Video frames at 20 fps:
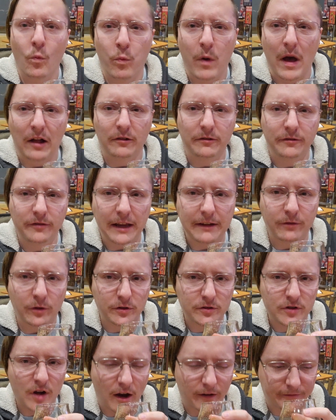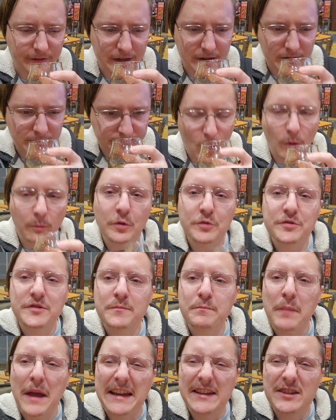well-flavored coffee. Almost
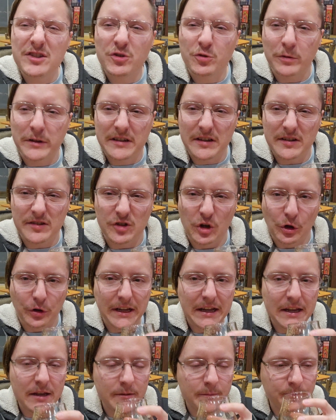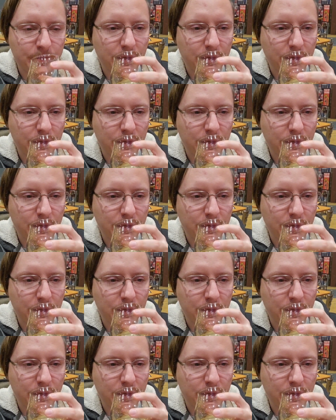pastry desserty.